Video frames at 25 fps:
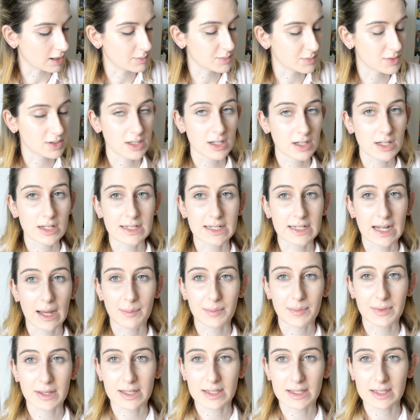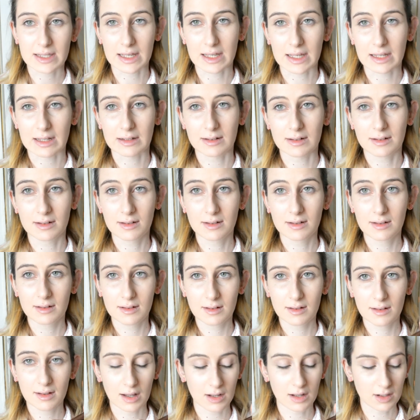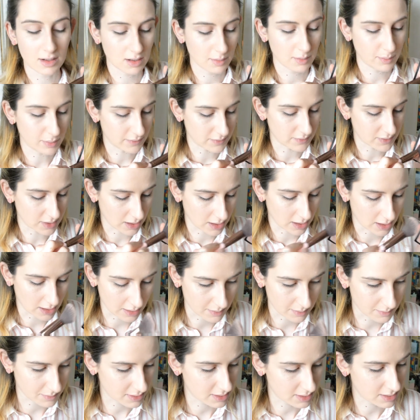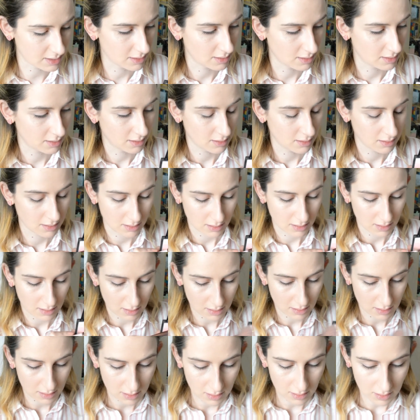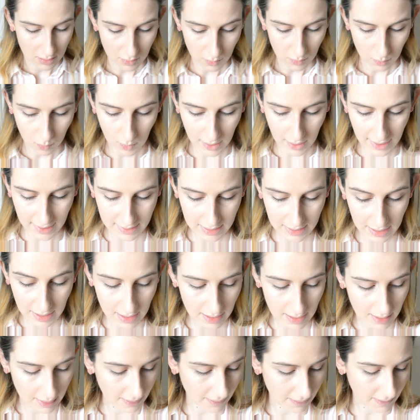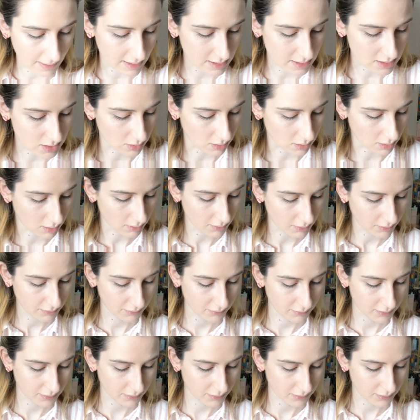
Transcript: just going to dab this in a couple of times, whack that off,